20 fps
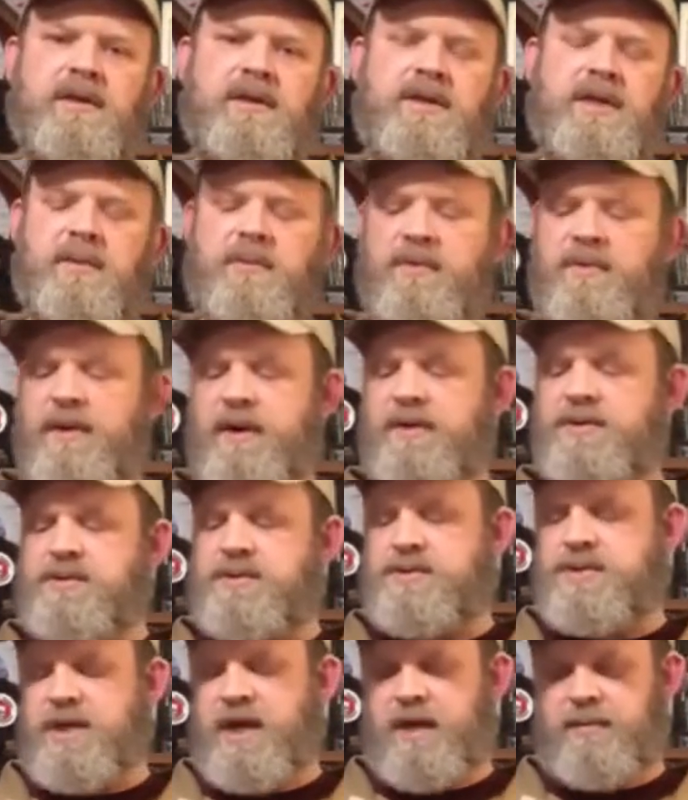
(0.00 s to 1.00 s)
dummy rounds
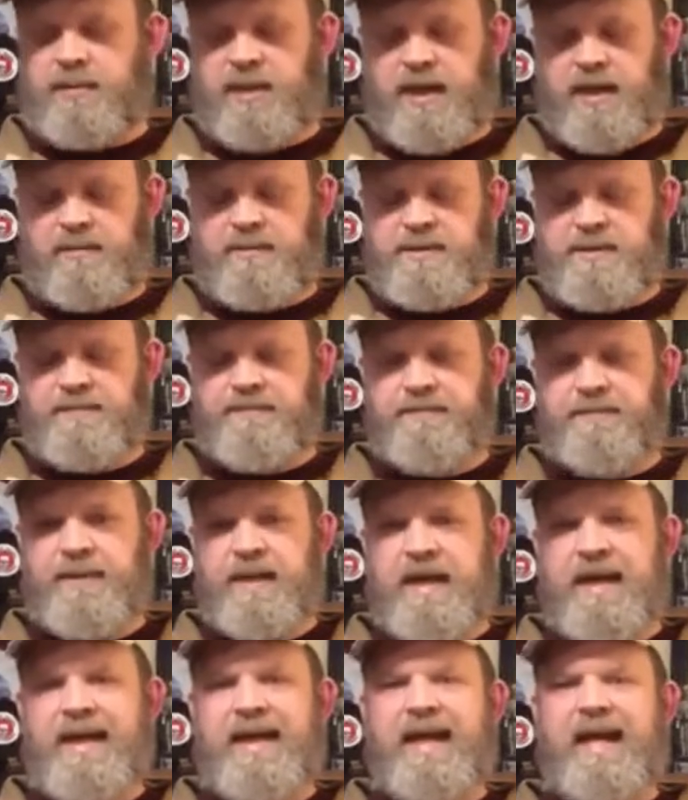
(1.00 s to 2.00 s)
or snap caps.
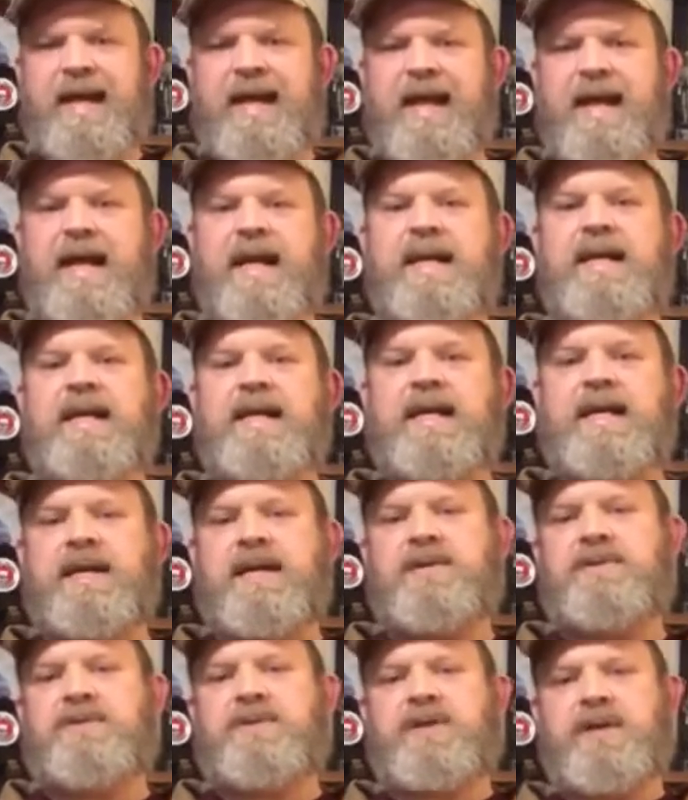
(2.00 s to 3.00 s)
Any
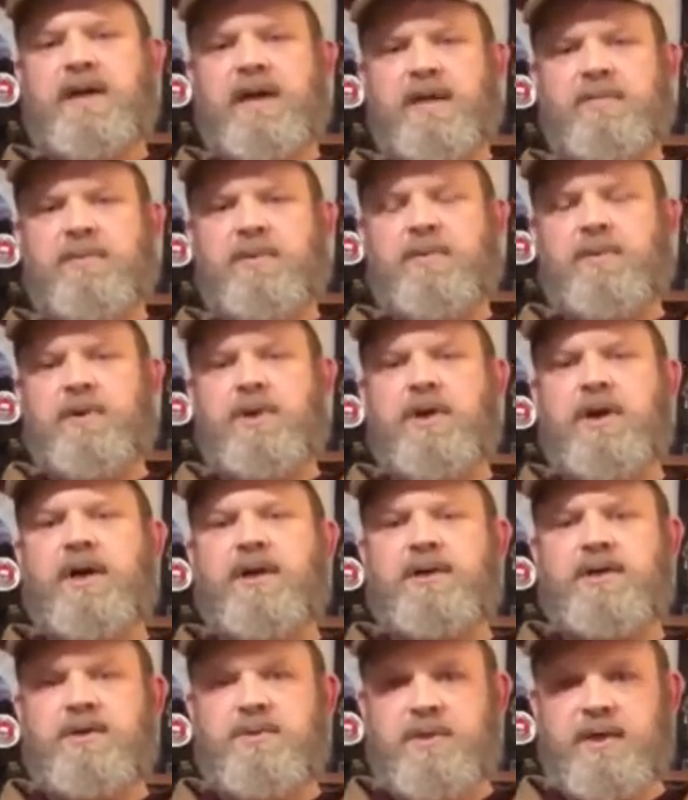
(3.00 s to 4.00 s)
other time that we're
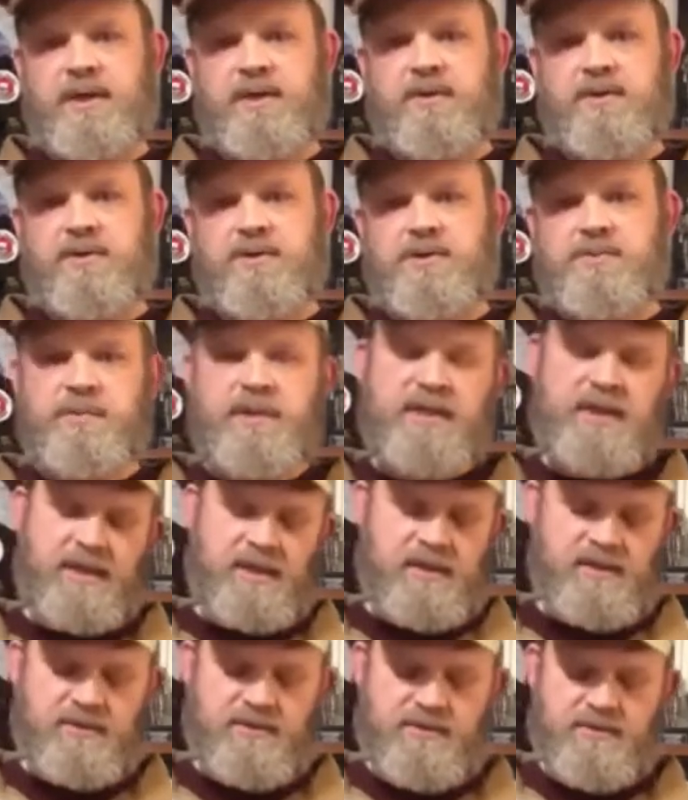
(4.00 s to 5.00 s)
not doing those
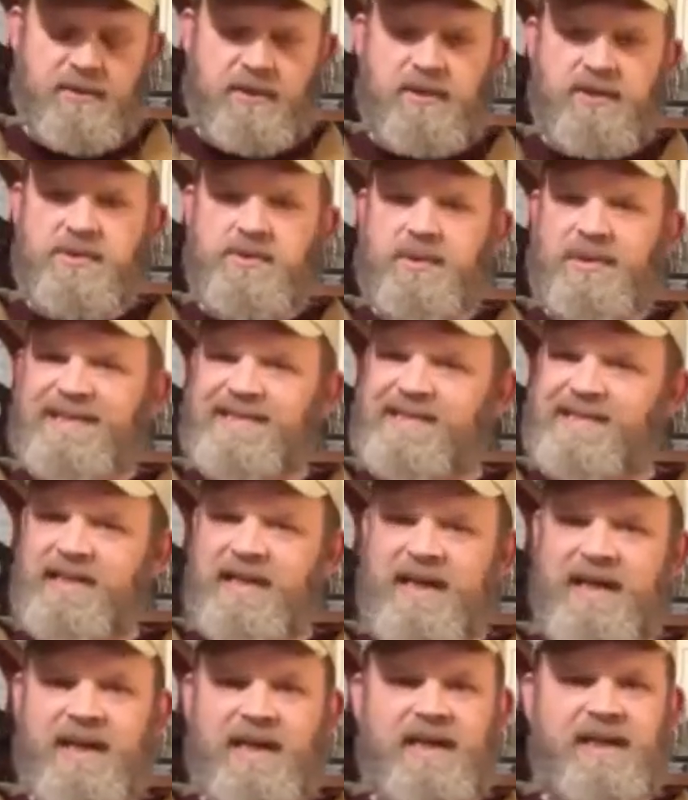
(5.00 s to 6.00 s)
particular drills, which is
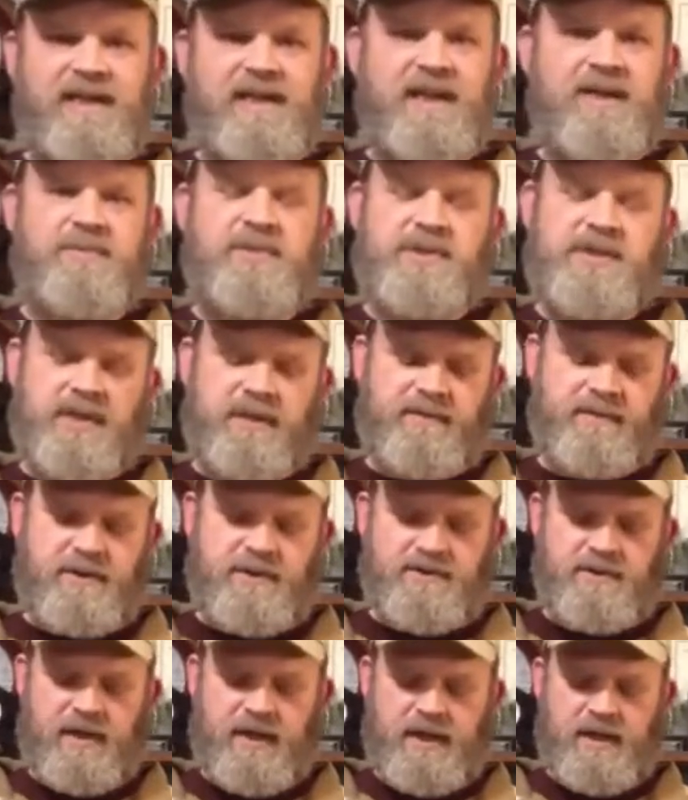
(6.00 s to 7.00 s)
99% of our
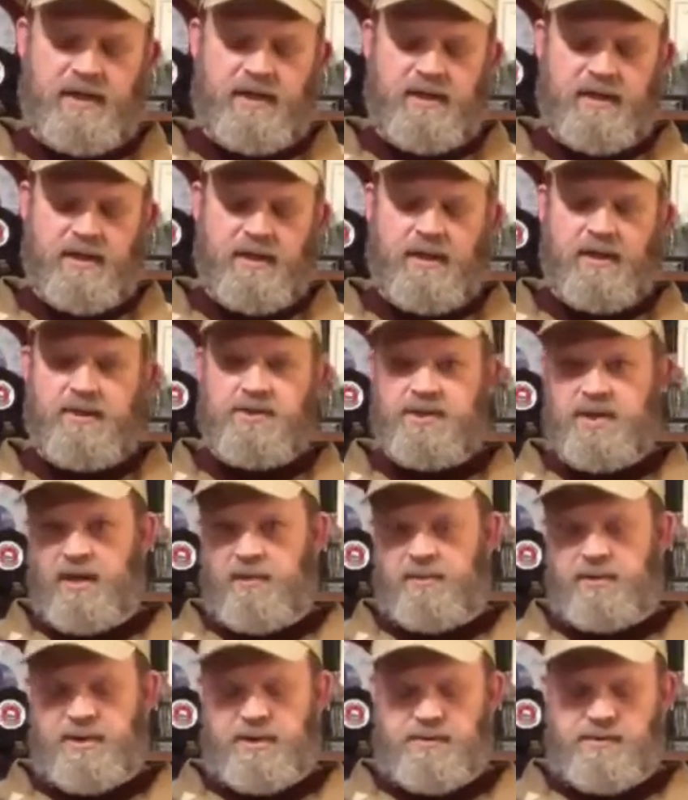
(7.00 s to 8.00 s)
training, there's a
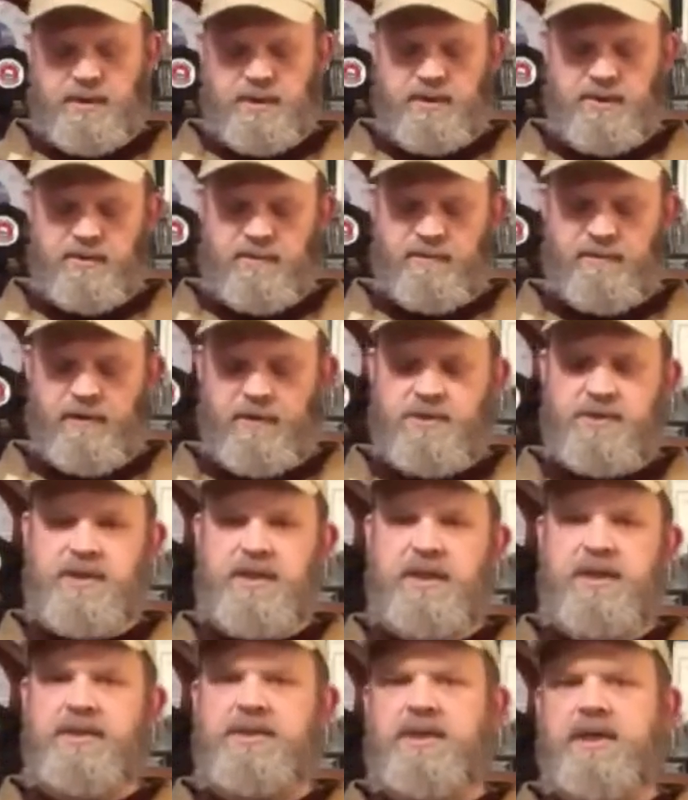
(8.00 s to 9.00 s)
couple things we can do. First
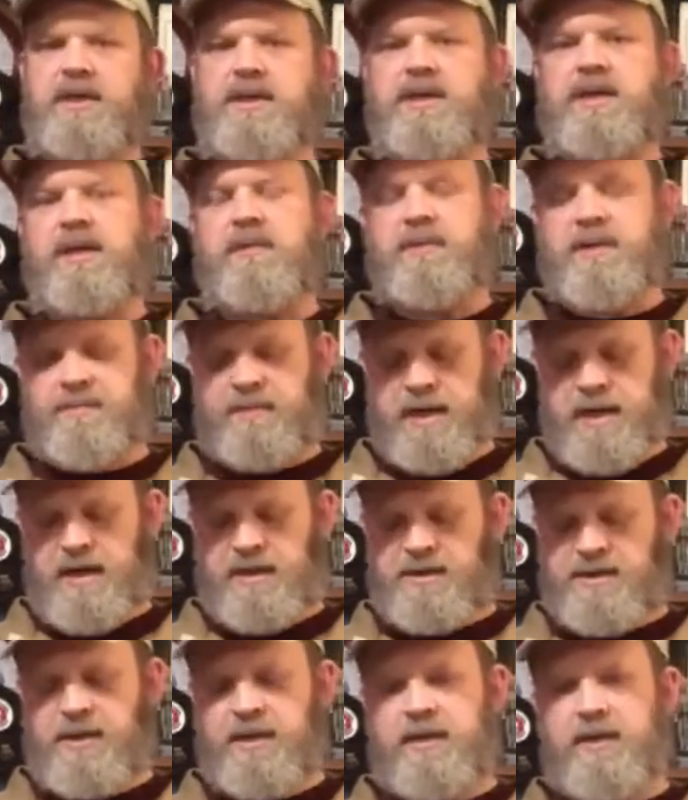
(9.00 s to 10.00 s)
is a dummy
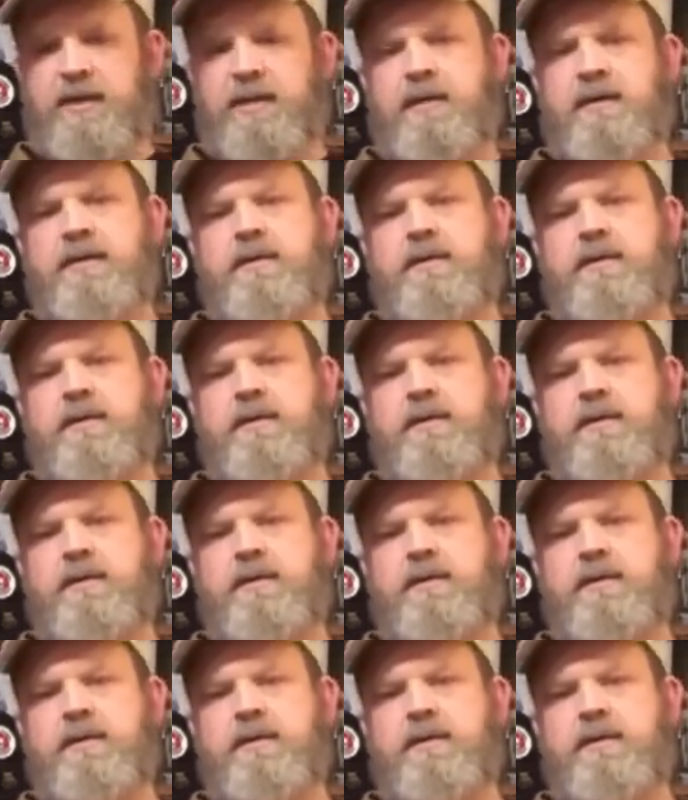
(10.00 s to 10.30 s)
magazine.